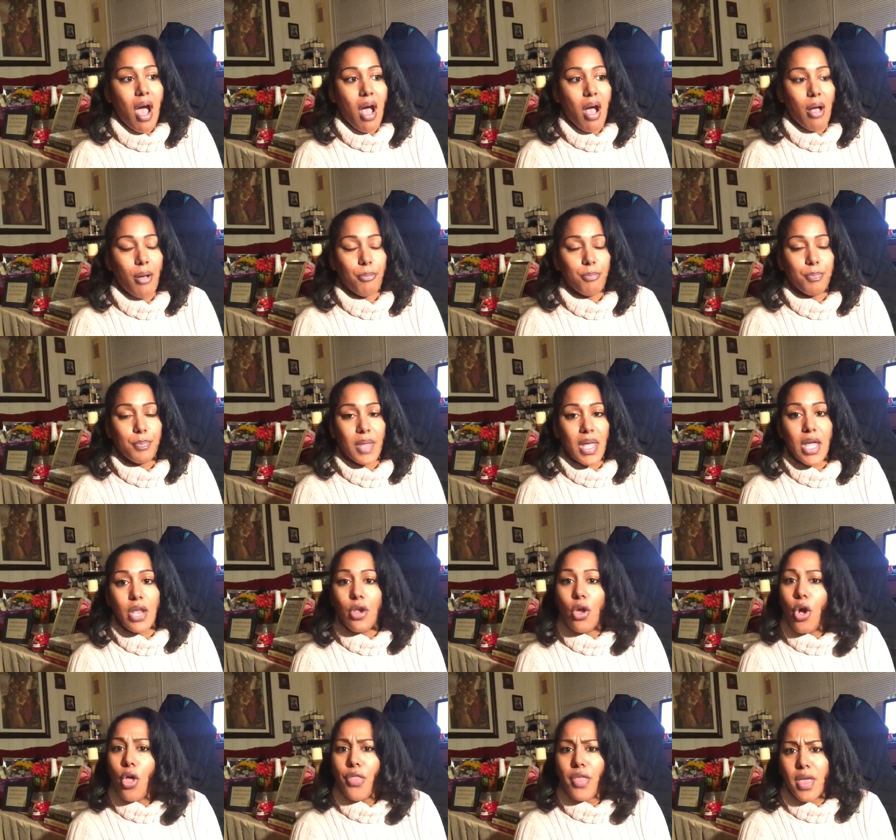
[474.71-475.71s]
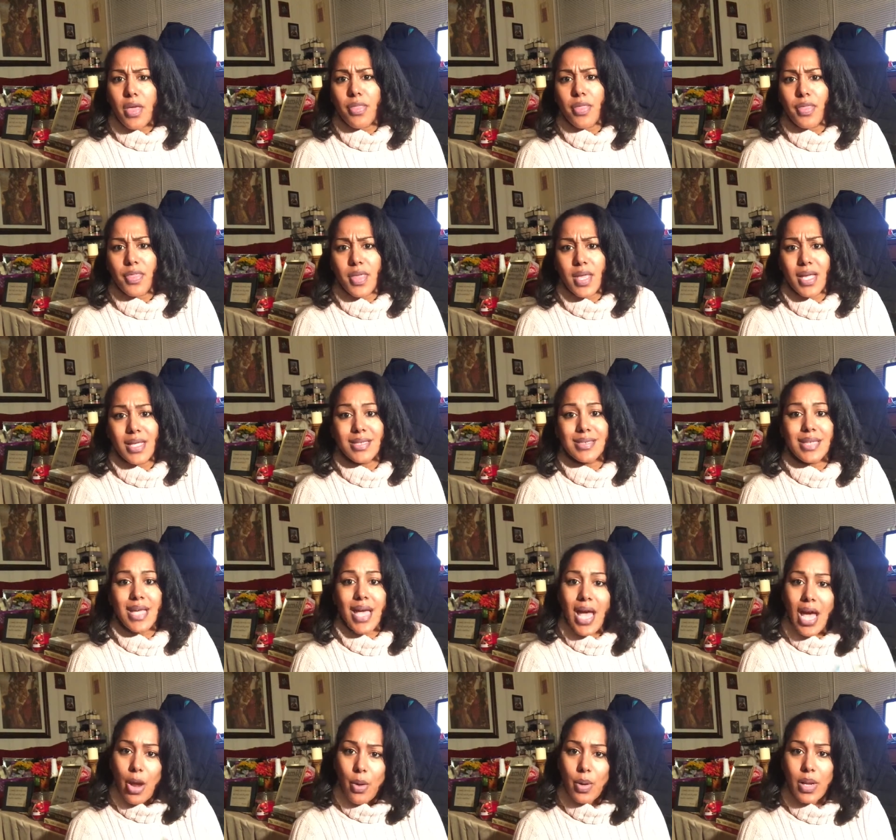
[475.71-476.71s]
um, and all the other things
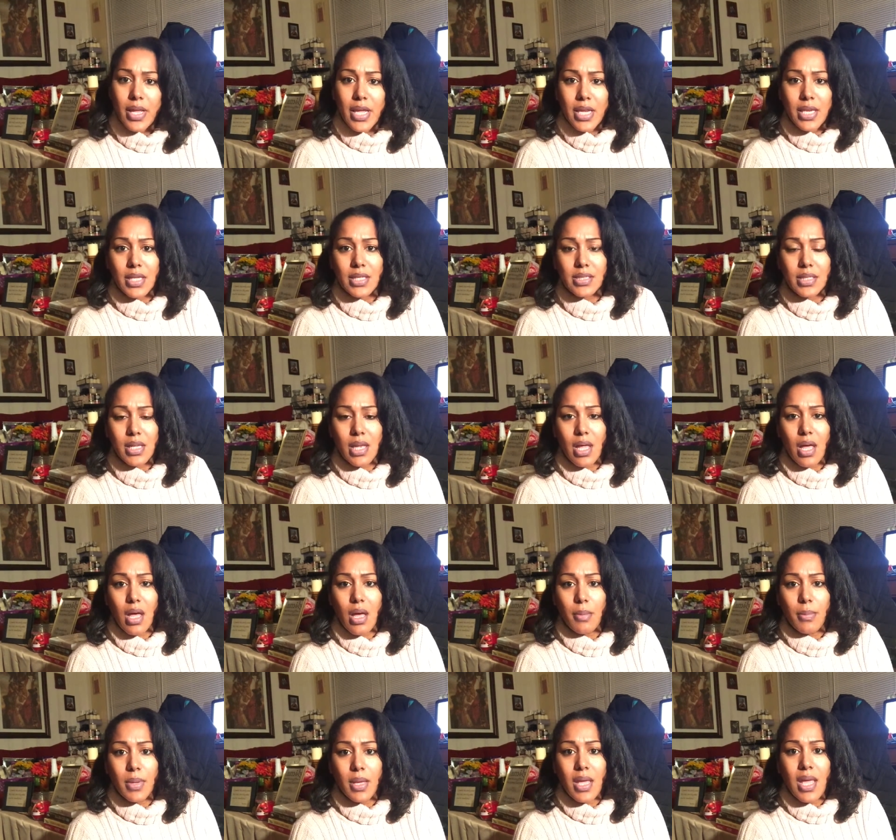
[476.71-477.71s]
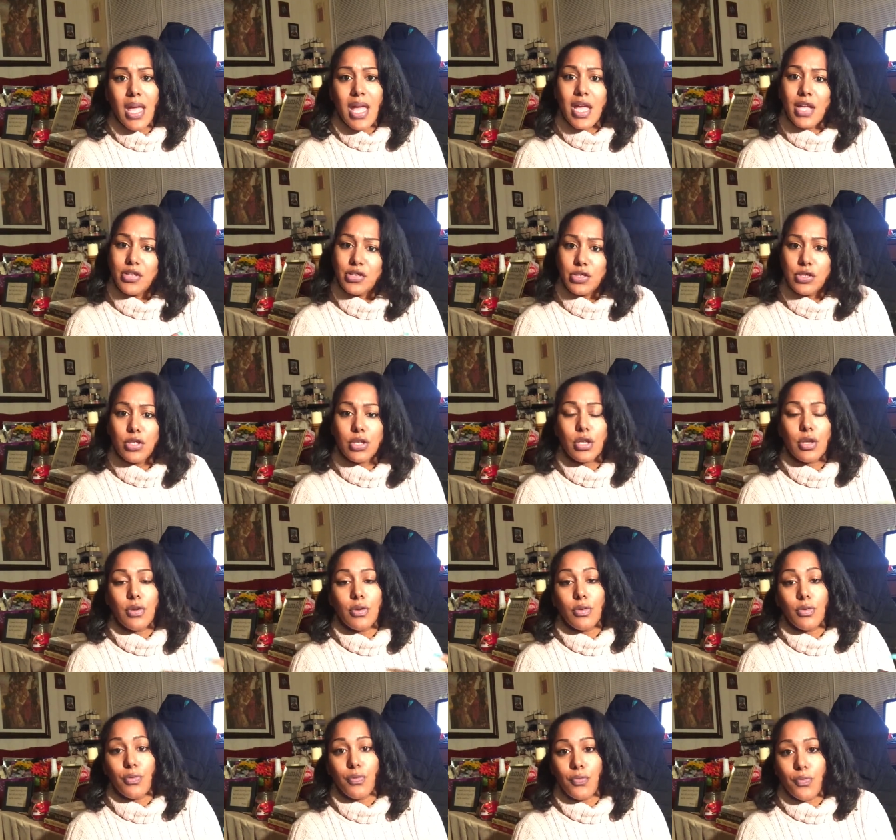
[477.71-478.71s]
that Our Ladies Club is looking
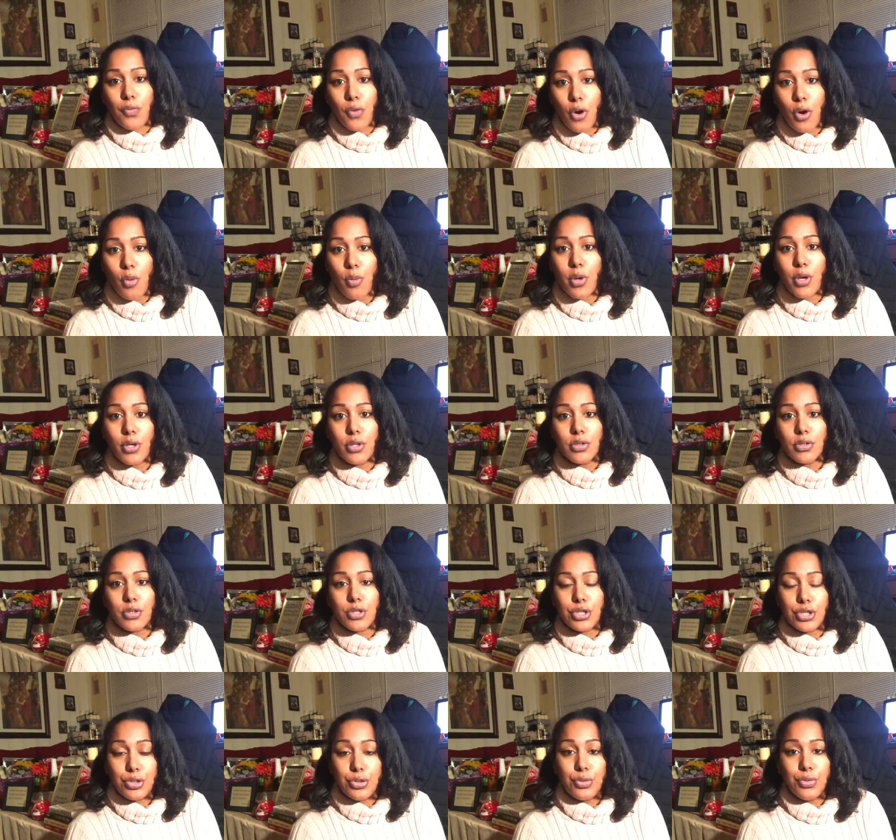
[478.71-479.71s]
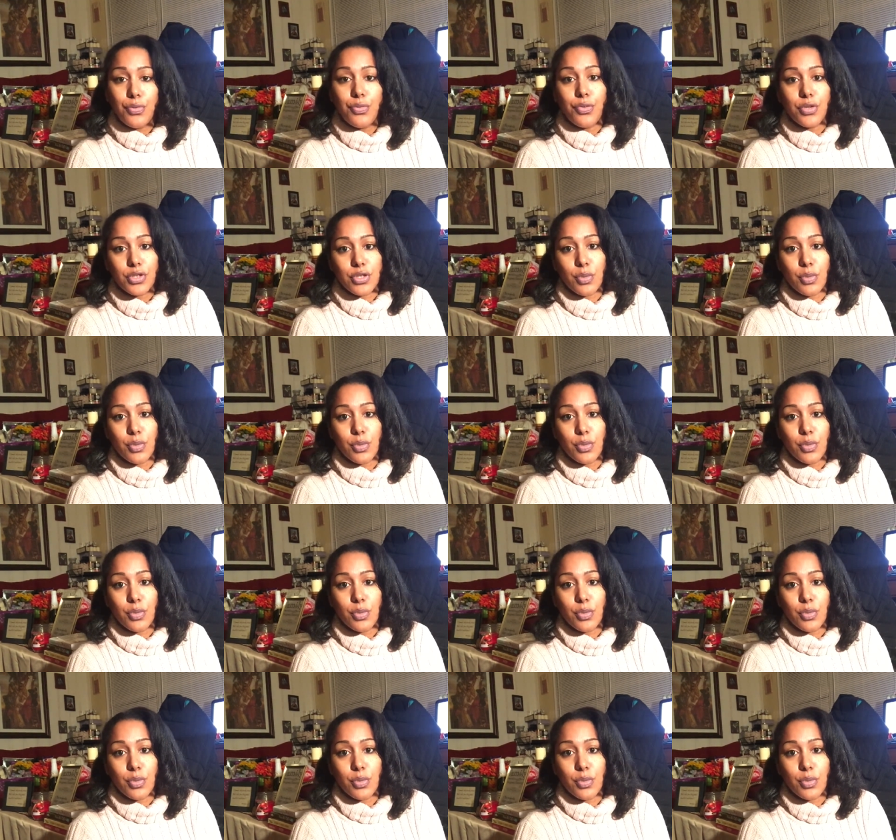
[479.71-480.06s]
forward to for